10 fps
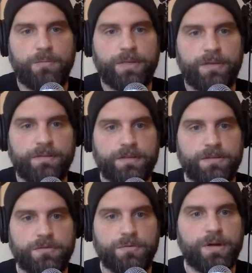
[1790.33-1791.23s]
I mean, is it
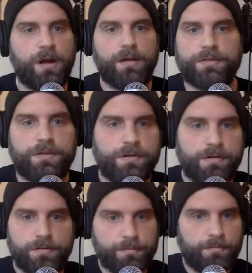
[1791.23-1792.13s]
you and
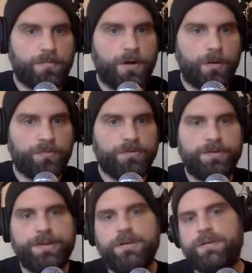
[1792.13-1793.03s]
Oscar home
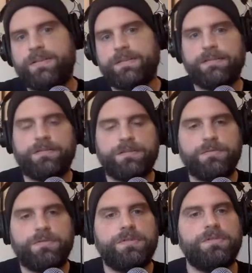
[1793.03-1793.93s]
studio? Is it do you
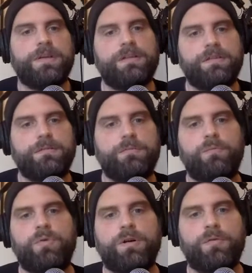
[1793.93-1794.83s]
tend to
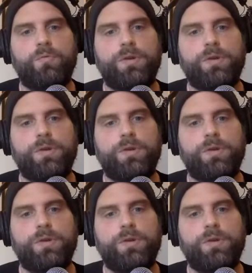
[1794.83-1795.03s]
work